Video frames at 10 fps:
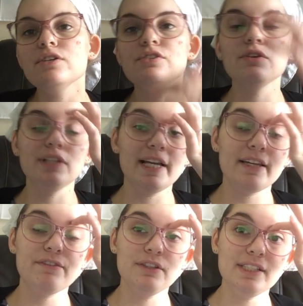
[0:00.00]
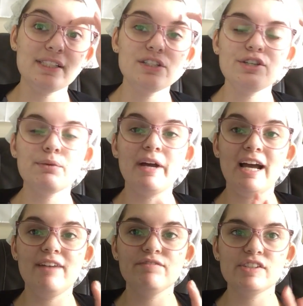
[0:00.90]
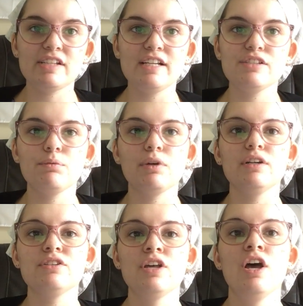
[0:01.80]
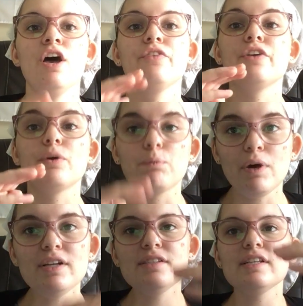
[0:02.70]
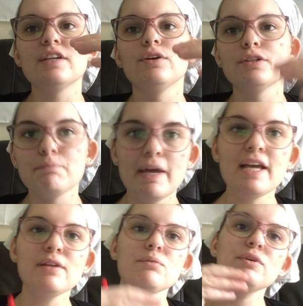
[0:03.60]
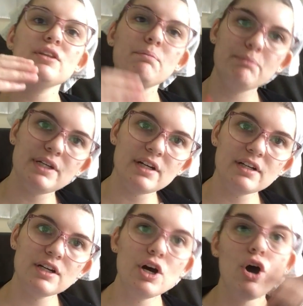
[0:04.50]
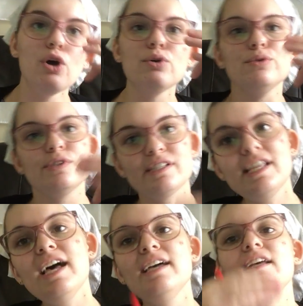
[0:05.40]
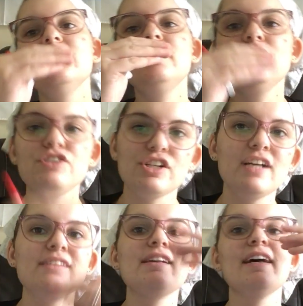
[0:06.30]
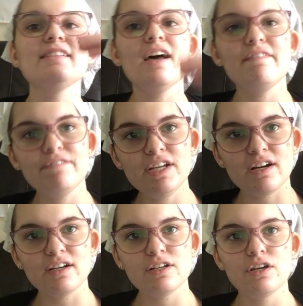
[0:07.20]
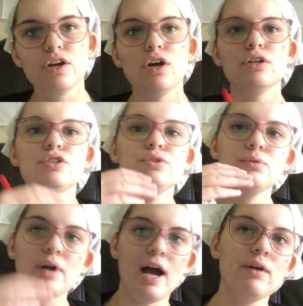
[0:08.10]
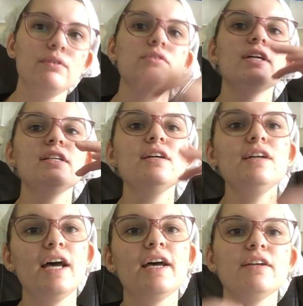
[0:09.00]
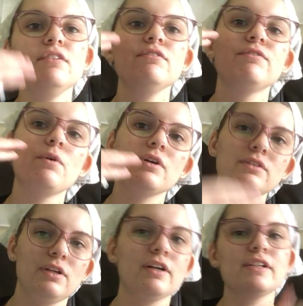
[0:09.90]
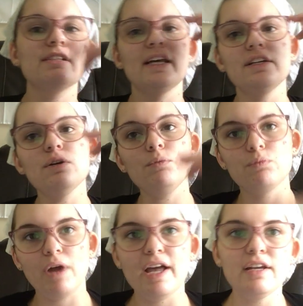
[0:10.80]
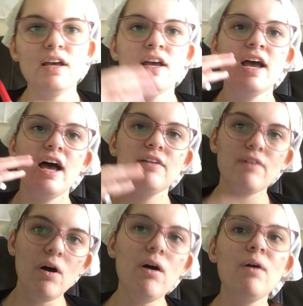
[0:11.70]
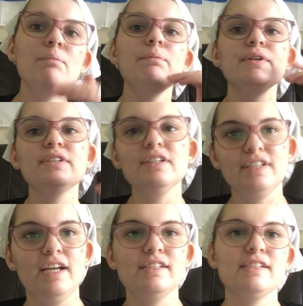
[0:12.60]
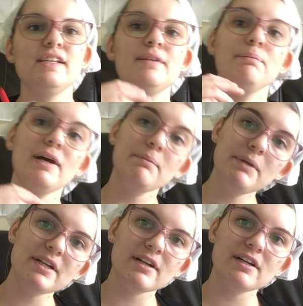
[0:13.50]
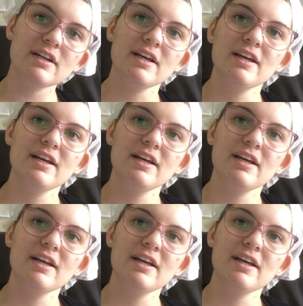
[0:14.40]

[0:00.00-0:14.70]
So like if you listen to the way I emphasize the words, there was an old man with a beard who said, "It is just as I feared. 2 owls and a hen, 4 larks and a wren have all built their nests in my beard."